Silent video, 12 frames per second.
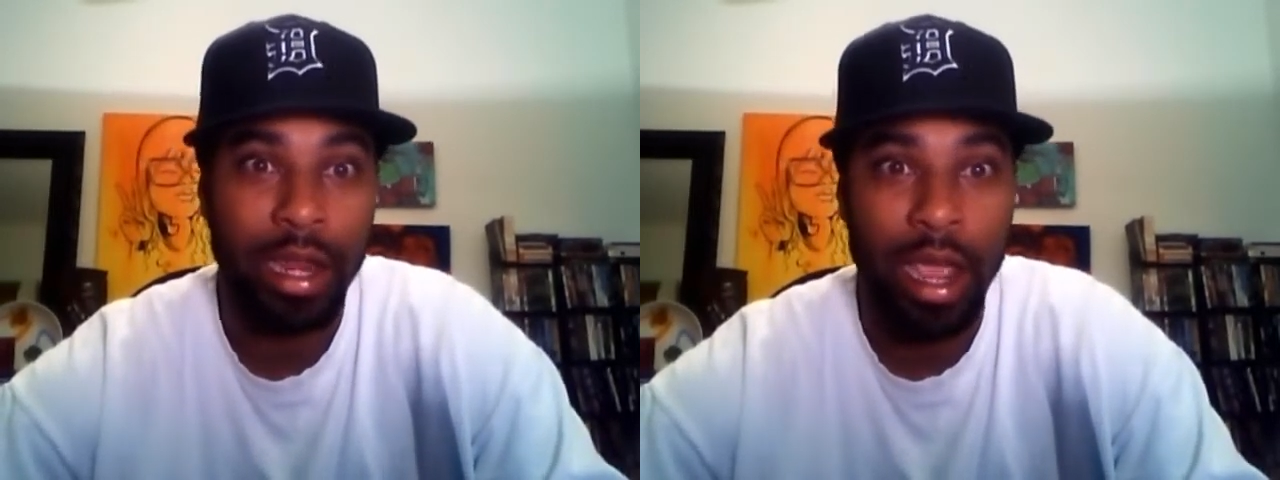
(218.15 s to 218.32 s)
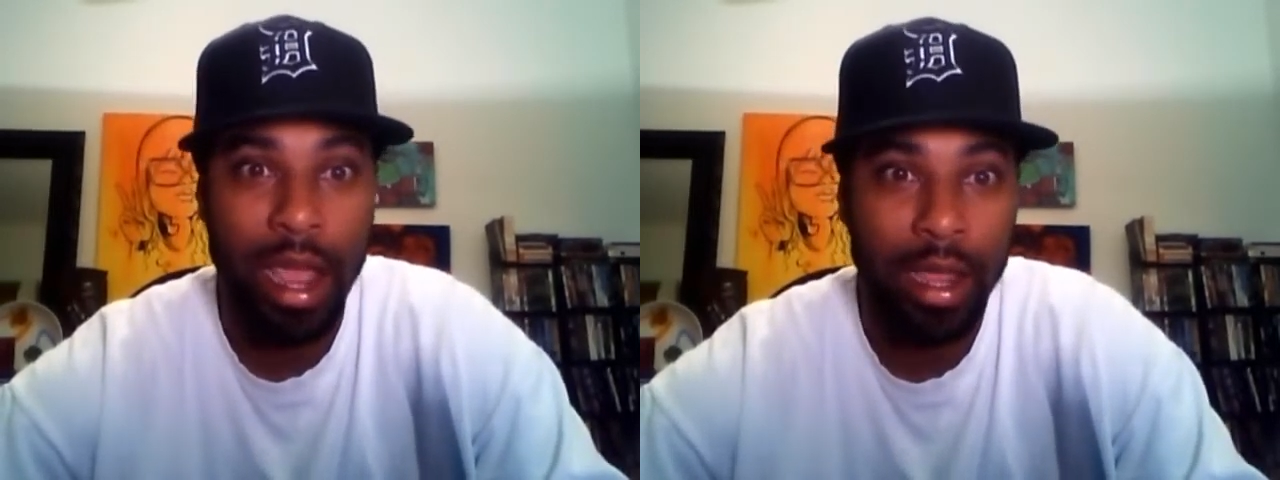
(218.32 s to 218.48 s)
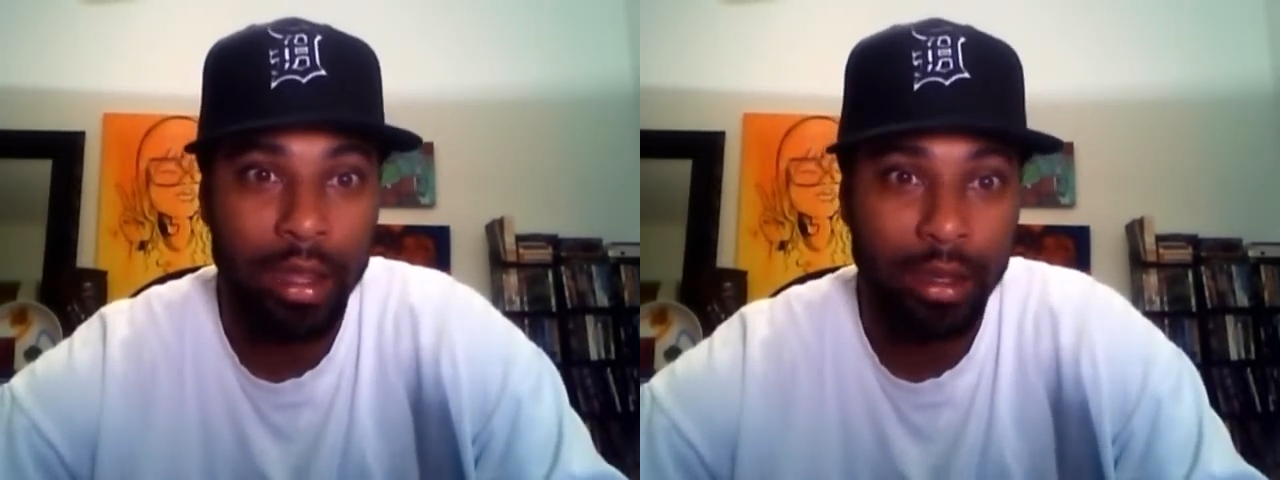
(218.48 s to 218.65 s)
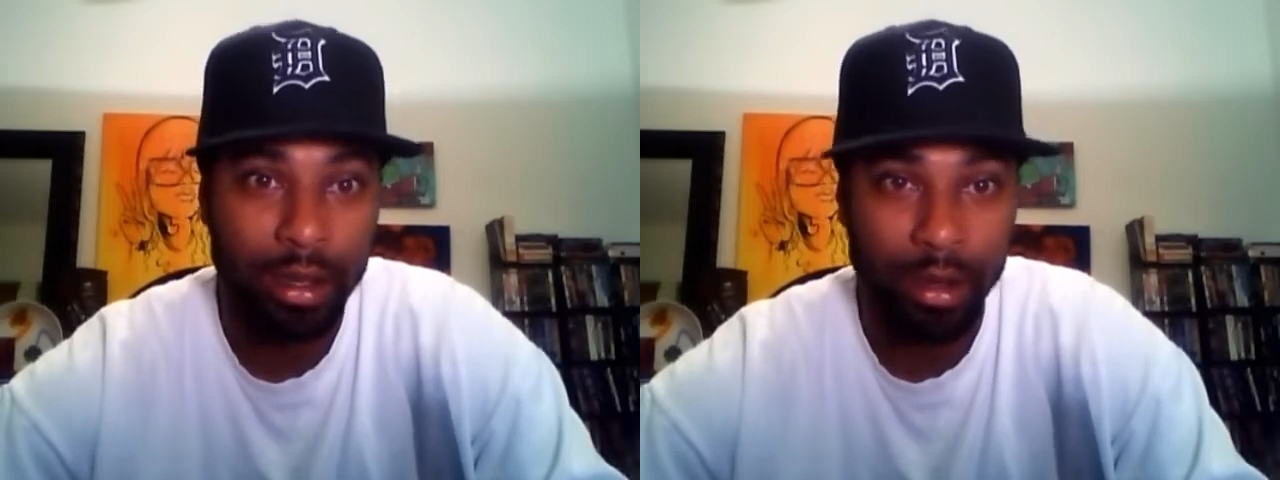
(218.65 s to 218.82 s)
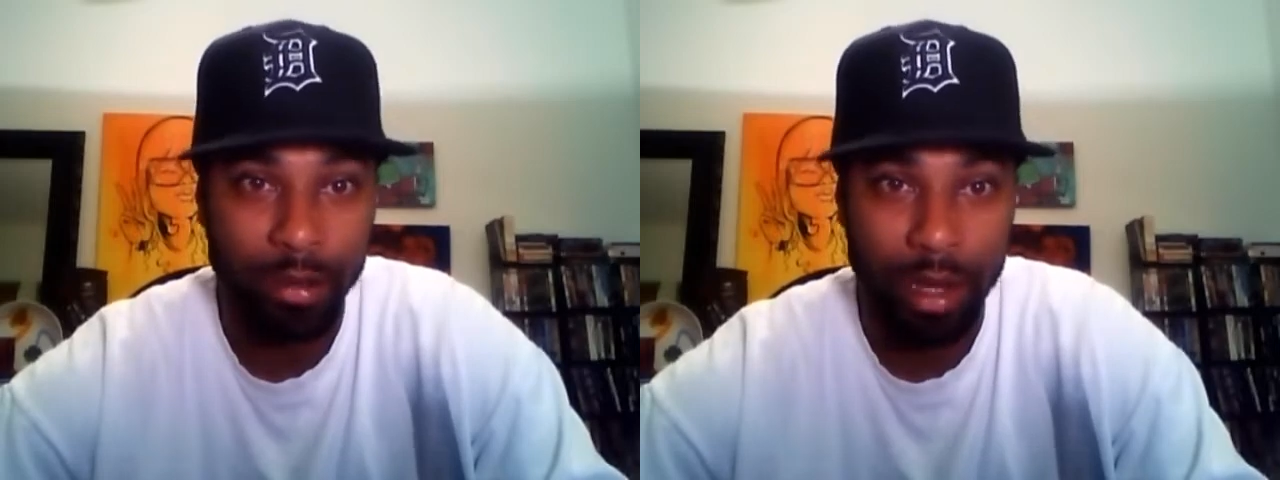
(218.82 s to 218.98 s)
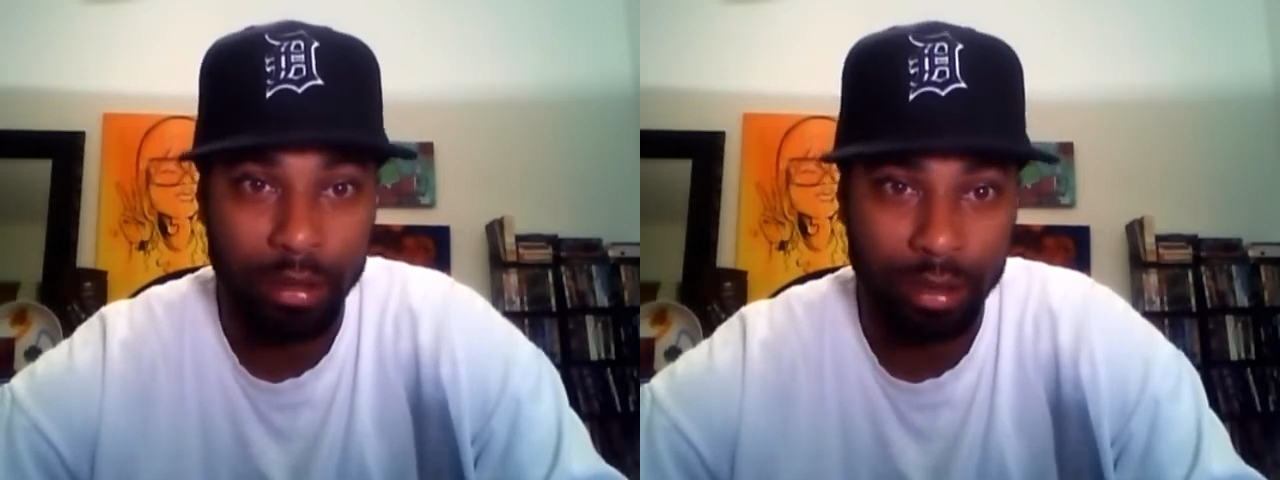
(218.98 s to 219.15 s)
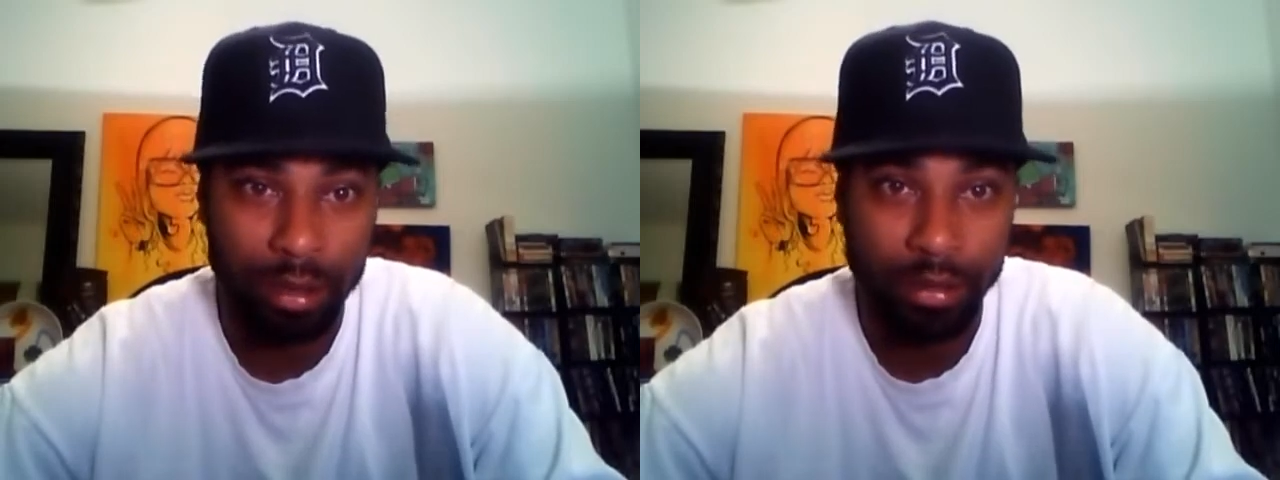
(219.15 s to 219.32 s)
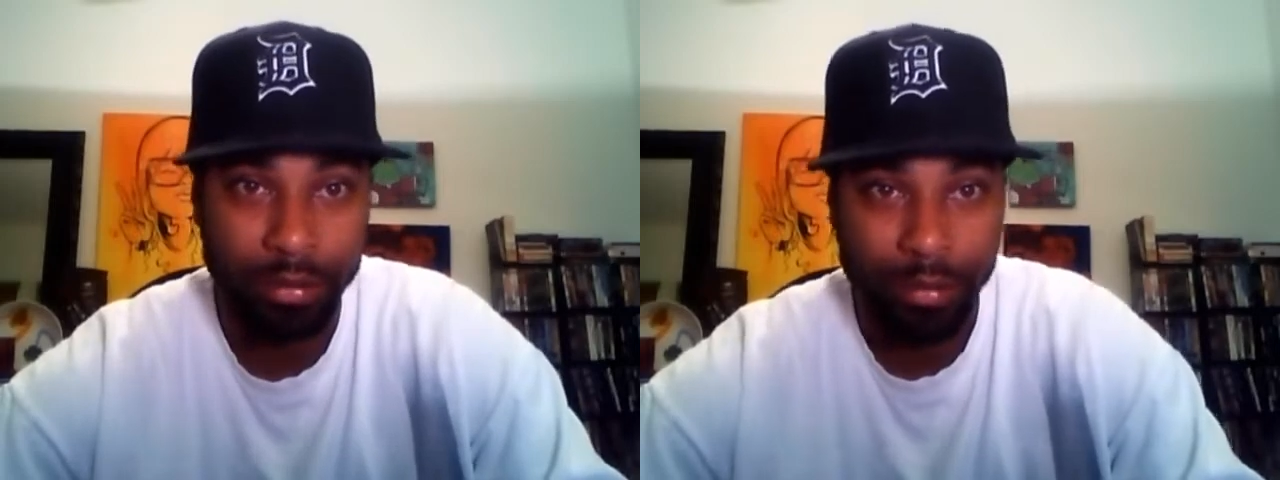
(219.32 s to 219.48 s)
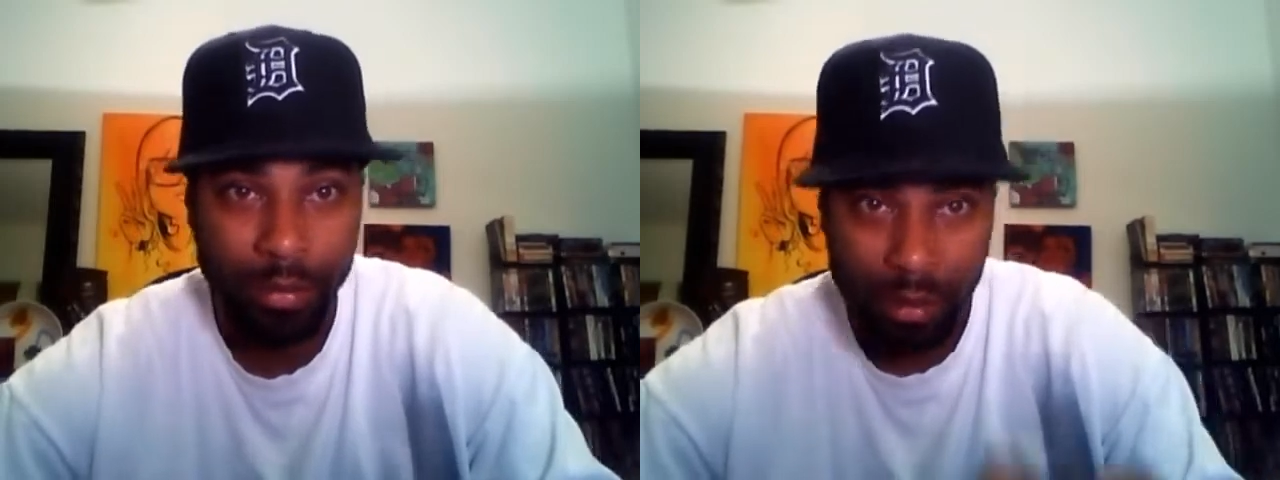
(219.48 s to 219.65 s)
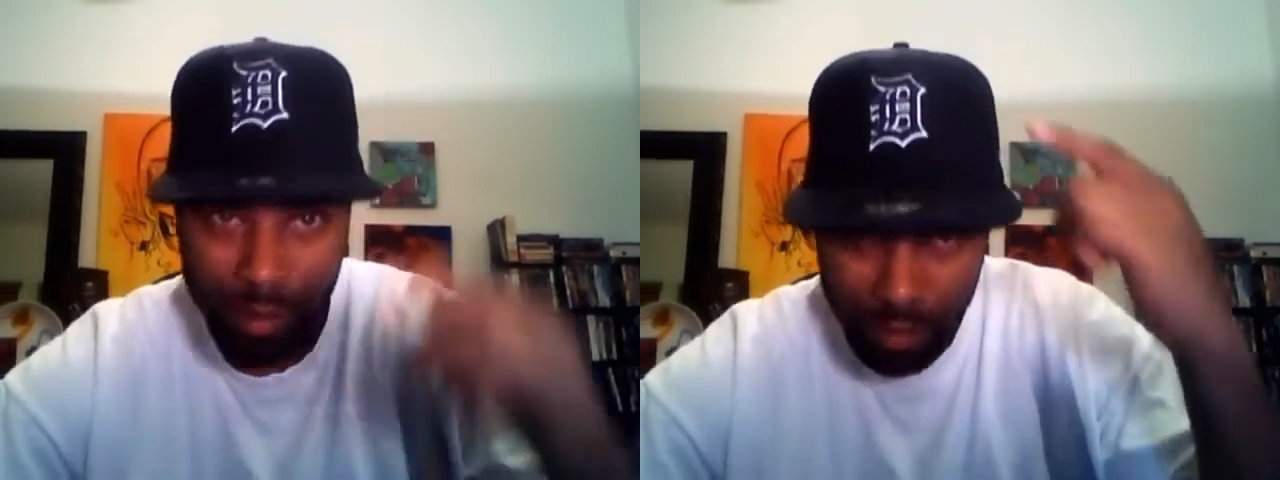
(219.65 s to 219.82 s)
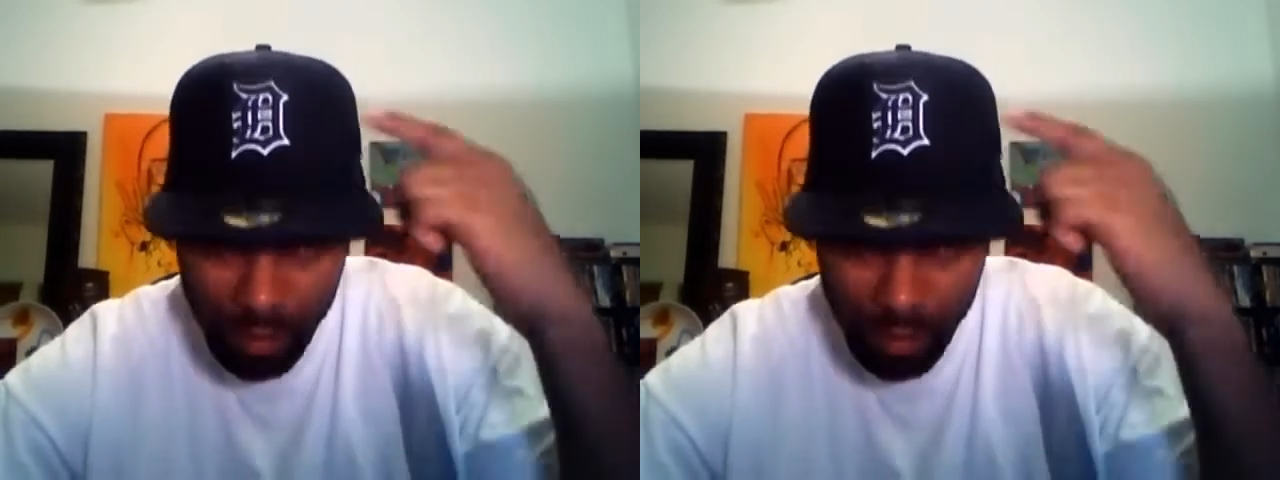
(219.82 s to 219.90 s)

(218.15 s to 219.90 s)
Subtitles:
to eye about this.